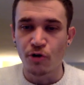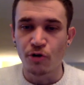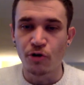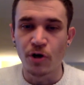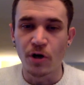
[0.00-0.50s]

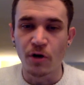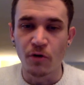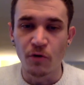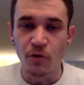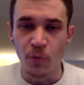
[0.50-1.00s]

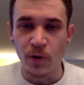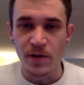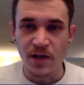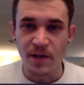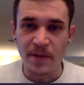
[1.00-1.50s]
Yo,
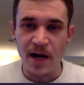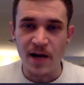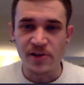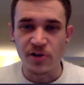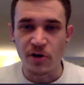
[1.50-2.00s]
what's up,
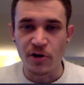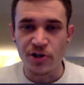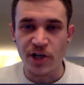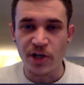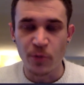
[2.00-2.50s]
guys? It's
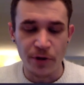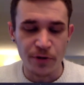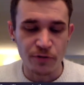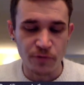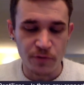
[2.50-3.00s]
RJ
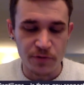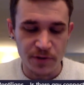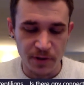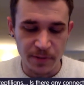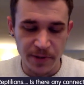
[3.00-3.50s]
with Road
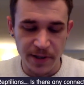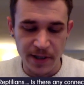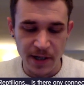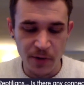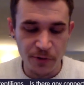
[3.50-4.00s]
to
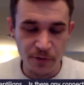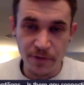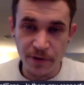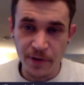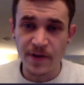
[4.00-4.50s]
Liberty. I want to do a
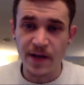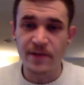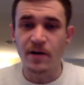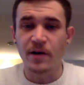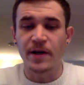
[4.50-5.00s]
video
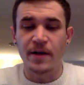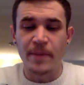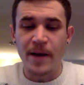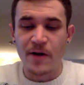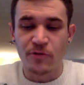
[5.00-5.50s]
today talking
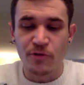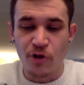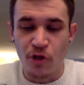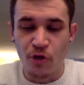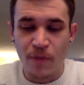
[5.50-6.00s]
about
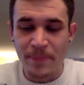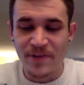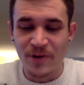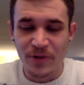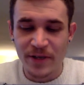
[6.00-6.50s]
the
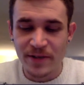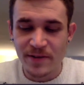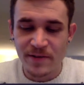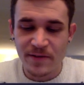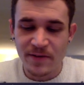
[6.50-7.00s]

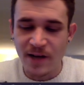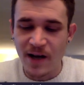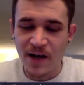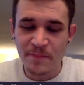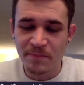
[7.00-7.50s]
reptilian
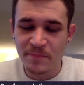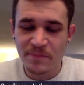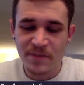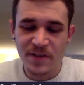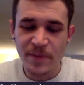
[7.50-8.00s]

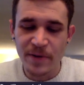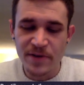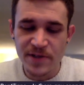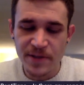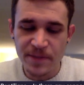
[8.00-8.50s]

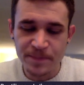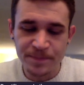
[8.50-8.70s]
conspiracy.